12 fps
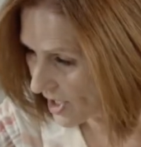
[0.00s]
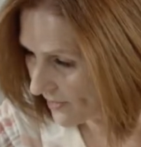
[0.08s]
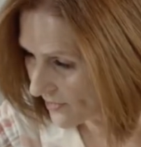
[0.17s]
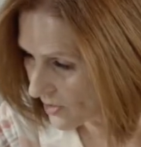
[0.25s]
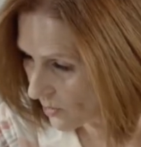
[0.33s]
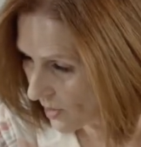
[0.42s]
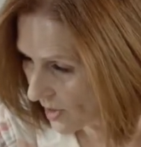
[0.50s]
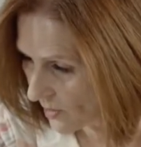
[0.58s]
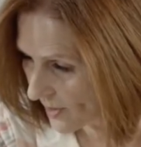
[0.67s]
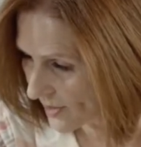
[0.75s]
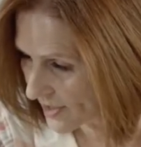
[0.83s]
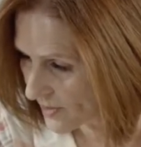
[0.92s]
tough to work
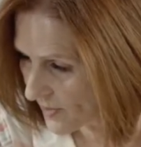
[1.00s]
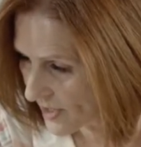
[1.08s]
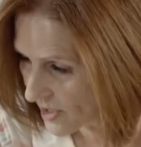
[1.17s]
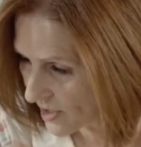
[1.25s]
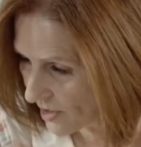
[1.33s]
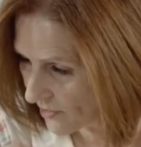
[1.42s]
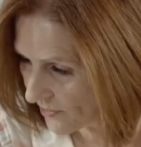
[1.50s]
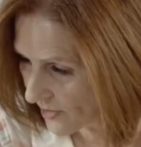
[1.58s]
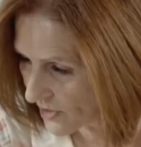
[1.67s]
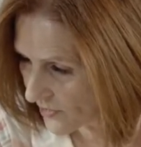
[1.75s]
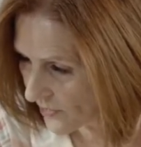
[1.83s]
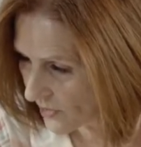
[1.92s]
with, especially your
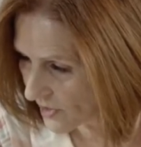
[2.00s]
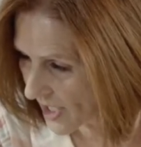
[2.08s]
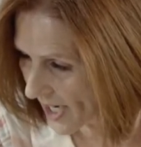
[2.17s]
first few